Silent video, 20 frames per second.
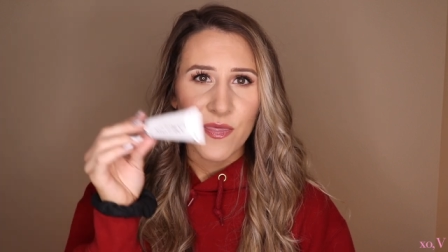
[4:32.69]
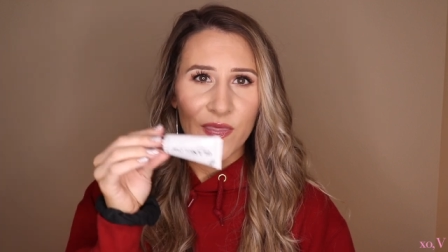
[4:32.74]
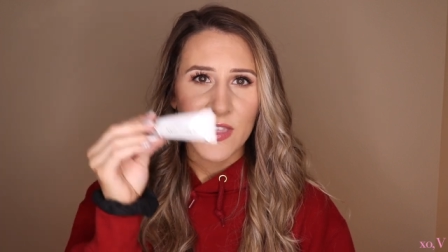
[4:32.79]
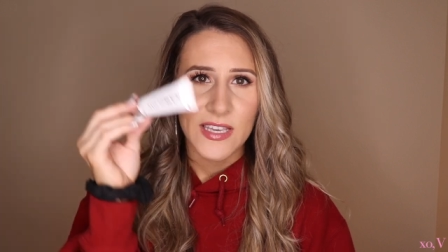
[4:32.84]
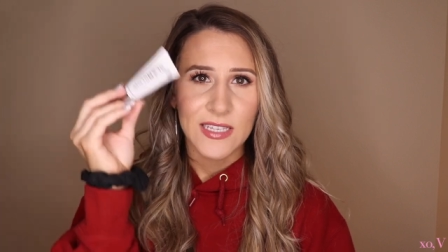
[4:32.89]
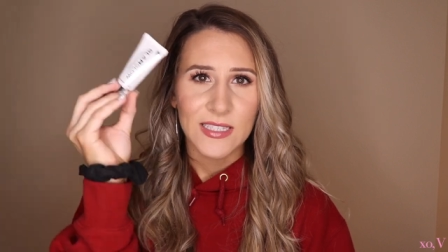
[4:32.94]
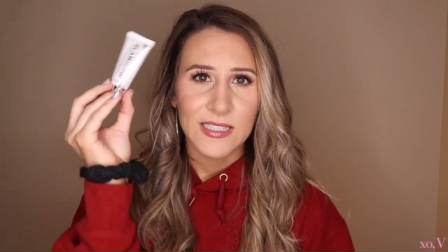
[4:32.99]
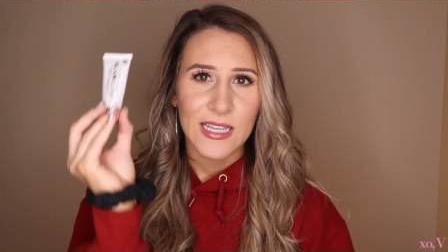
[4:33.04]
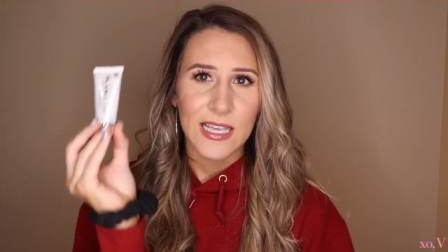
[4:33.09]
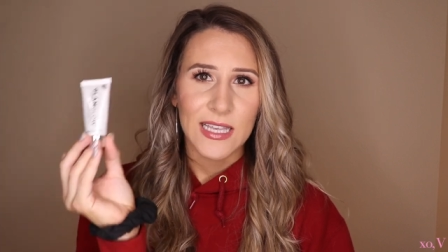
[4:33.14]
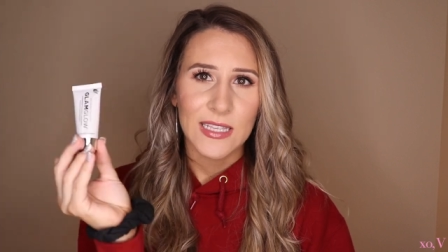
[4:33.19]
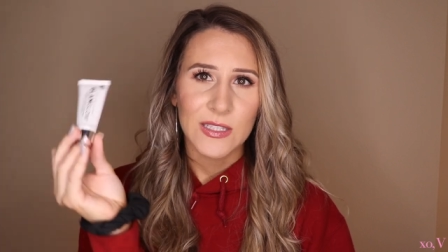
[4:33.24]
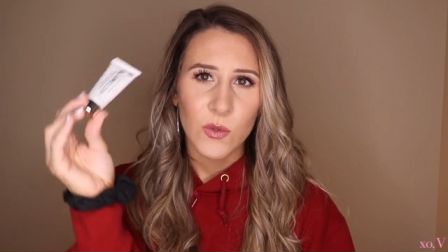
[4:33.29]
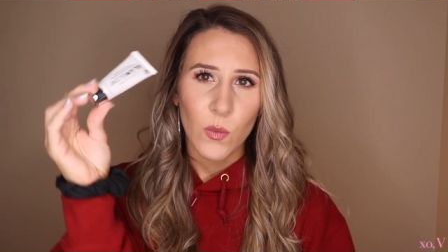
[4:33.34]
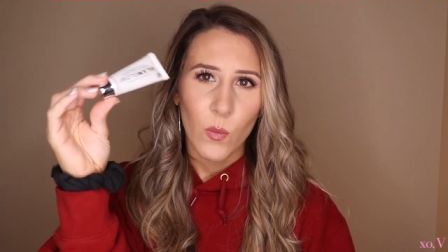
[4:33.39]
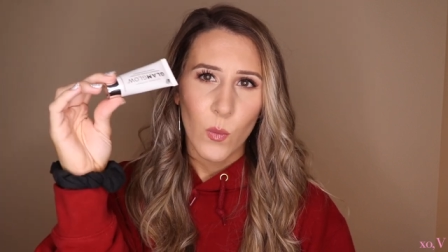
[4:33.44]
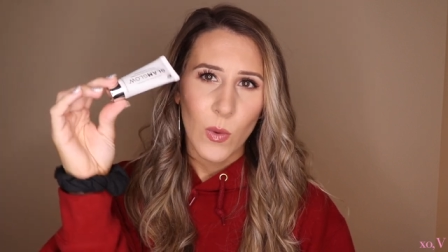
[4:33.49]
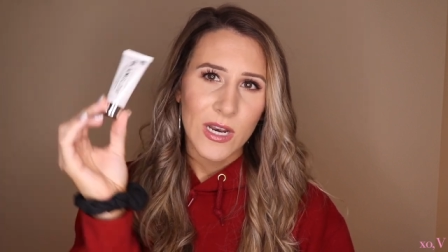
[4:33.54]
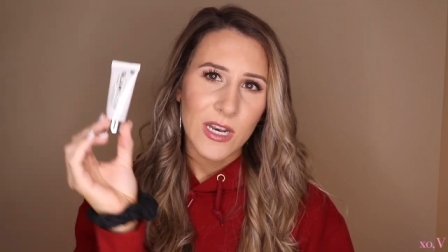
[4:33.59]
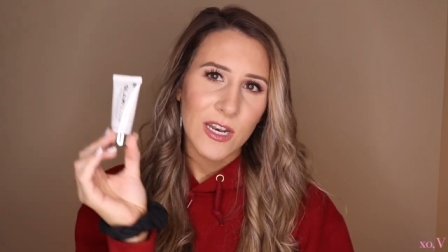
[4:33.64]
This is
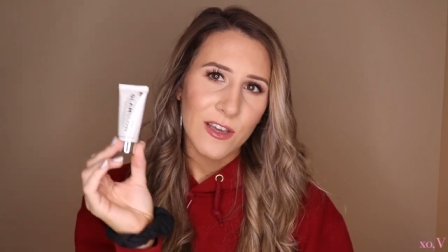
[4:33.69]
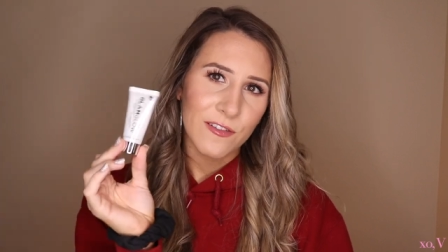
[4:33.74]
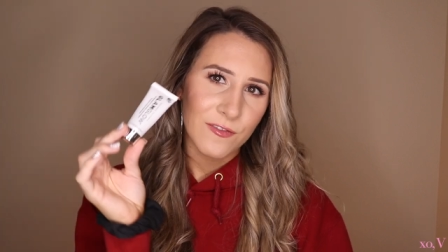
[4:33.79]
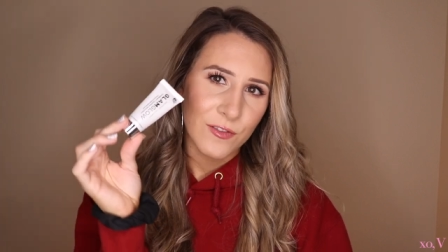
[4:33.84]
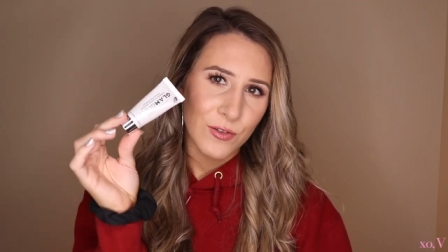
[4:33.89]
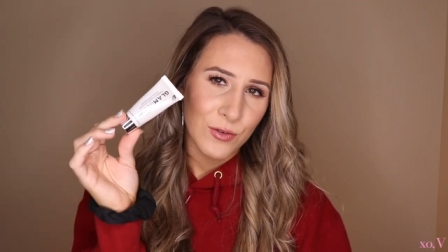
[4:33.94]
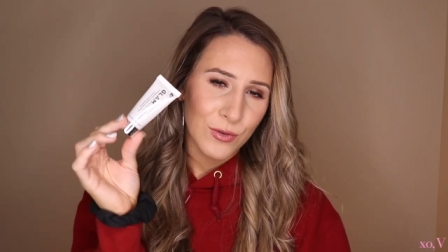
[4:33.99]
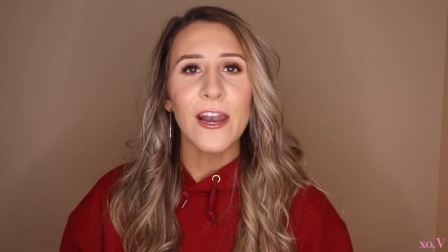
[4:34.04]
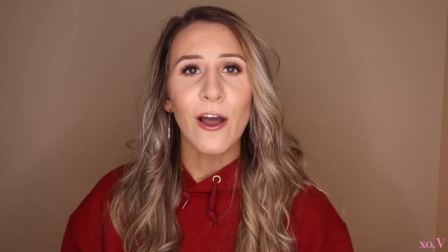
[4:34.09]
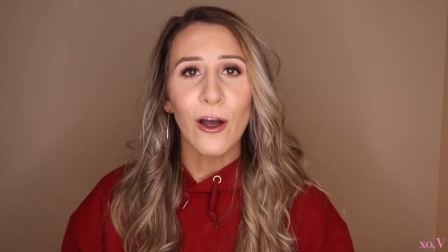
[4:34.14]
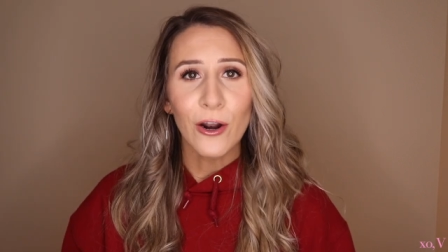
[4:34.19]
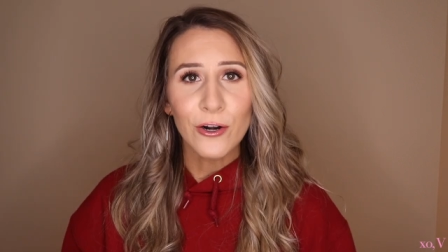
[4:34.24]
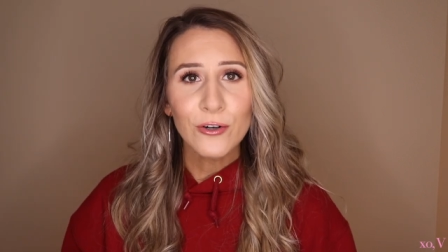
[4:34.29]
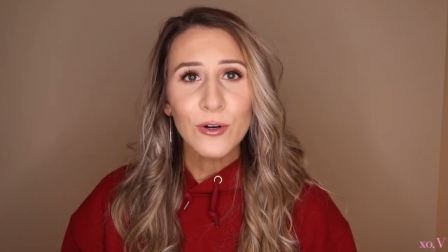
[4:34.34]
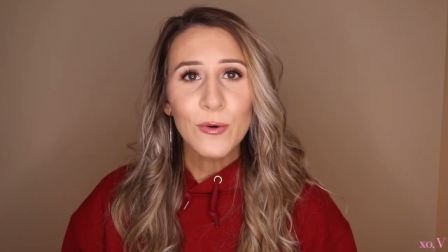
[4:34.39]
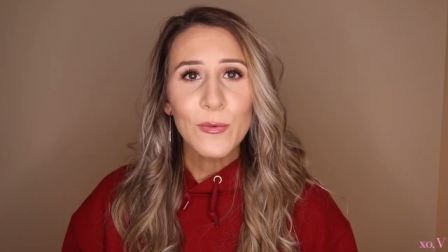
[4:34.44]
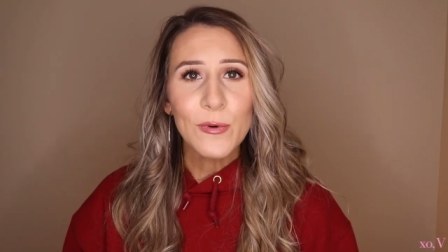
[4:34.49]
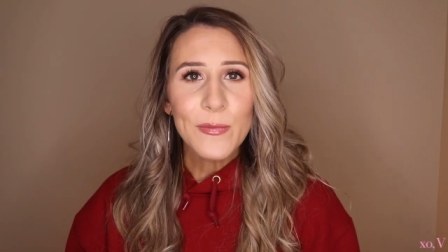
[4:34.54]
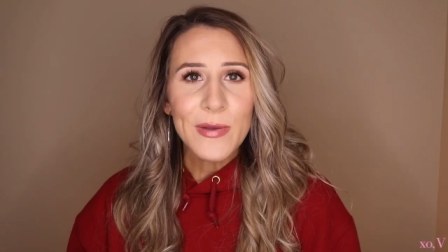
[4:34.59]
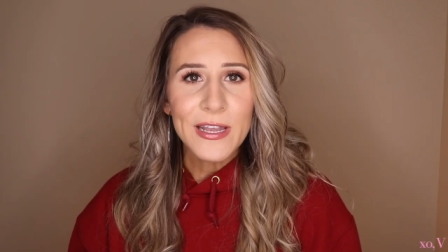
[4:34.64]
wonderful. An
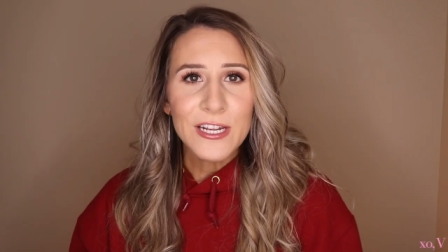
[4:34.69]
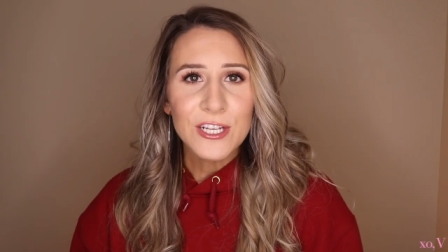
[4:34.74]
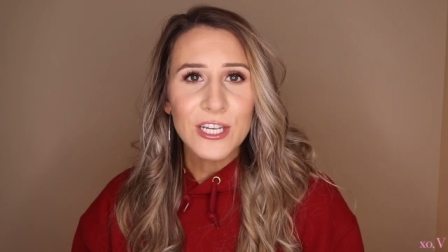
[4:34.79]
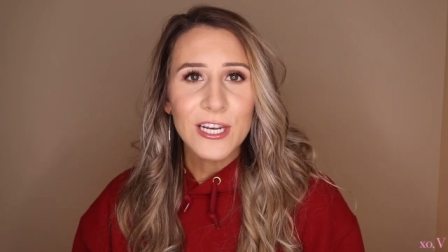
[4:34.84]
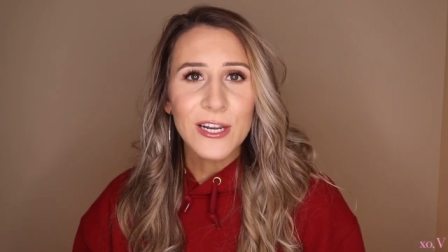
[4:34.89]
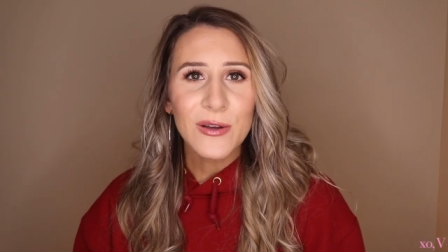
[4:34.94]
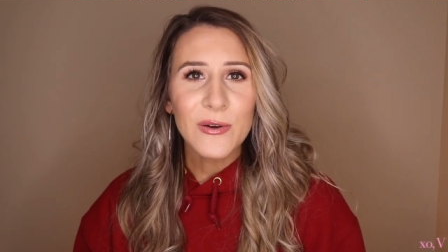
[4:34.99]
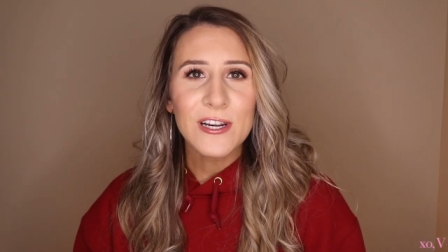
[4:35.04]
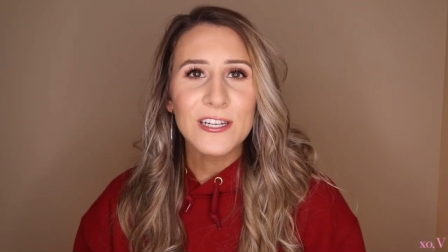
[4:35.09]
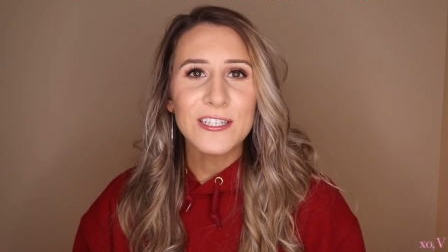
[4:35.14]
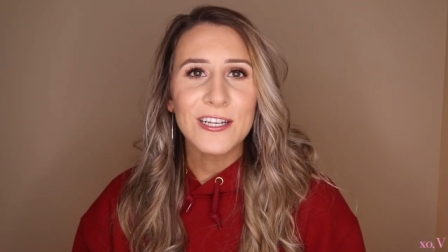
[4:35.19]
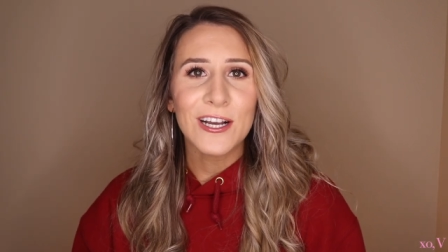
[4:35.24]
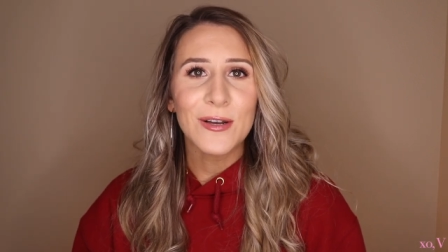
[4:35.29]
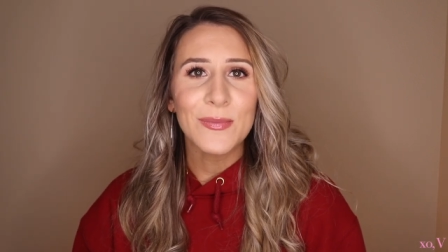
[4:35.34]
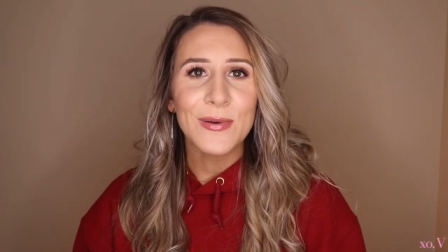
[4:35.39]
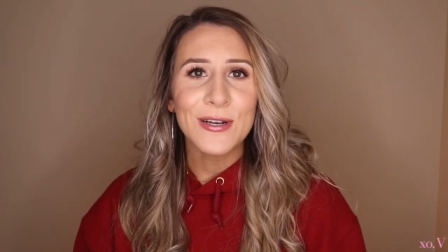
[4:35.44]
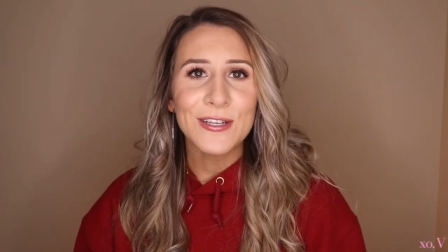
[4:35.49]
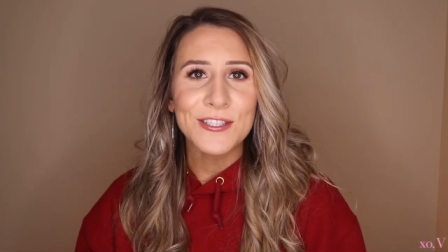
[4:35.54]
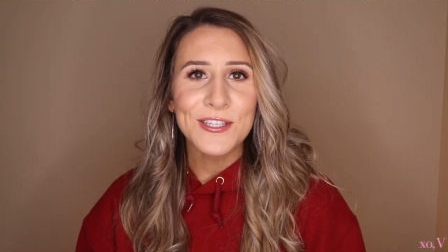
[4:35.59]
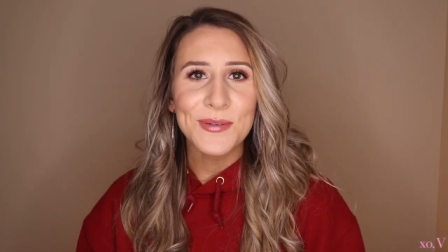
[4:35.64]
honorable mention I want to talk
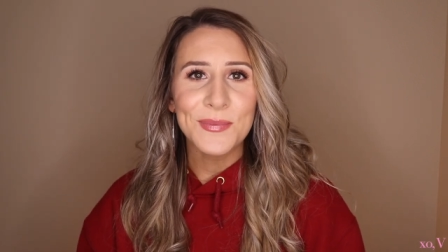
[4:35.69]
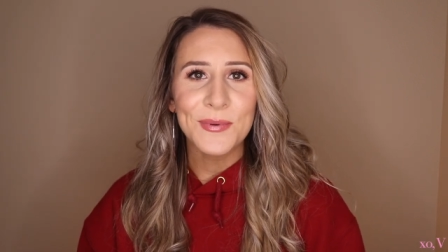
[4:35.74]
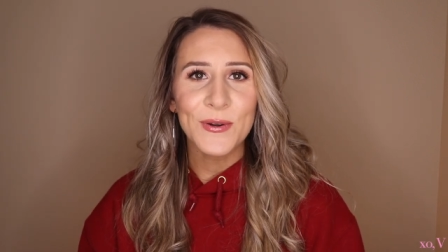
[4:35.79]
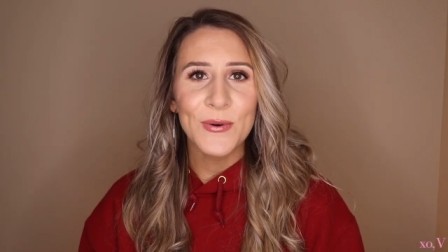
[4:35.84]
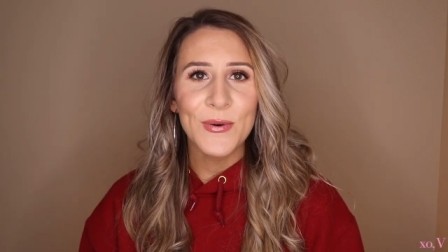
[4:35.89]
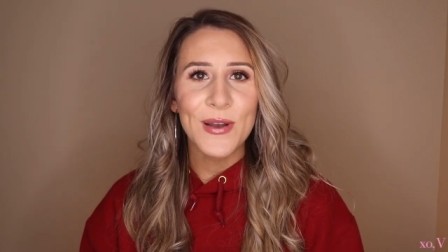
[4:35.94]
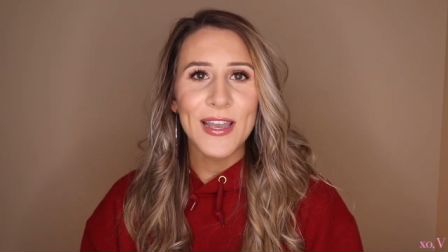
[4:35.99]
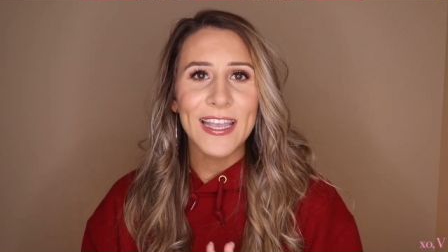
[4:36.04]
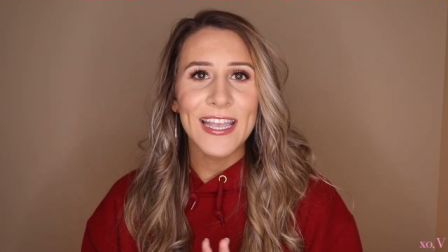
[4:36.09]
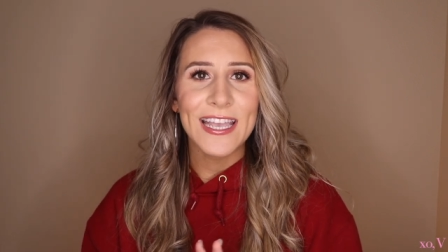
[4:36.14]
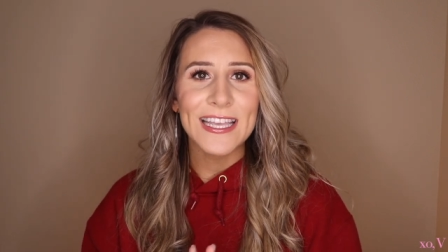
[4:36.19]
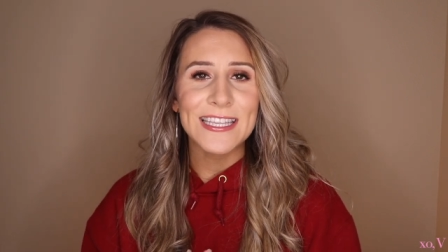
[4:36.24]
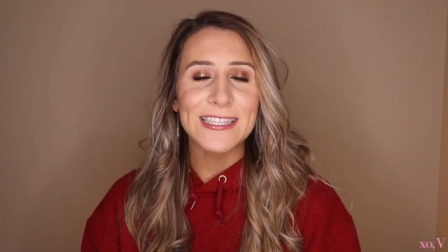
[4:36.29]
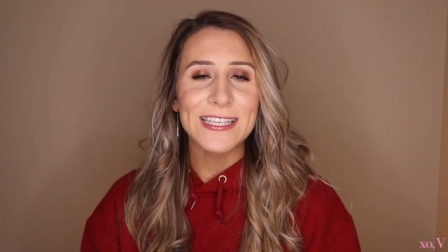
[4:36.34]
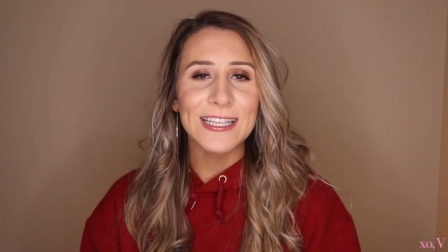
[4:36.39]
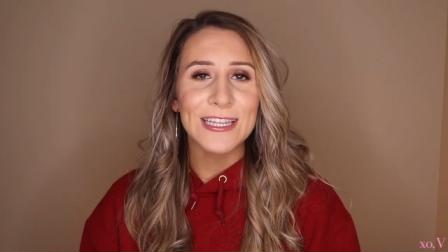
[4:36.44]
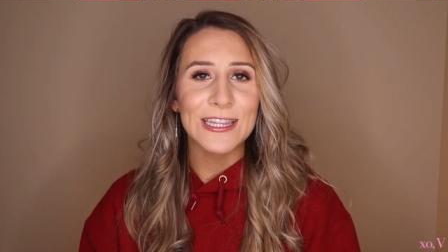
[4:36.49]
about super quick is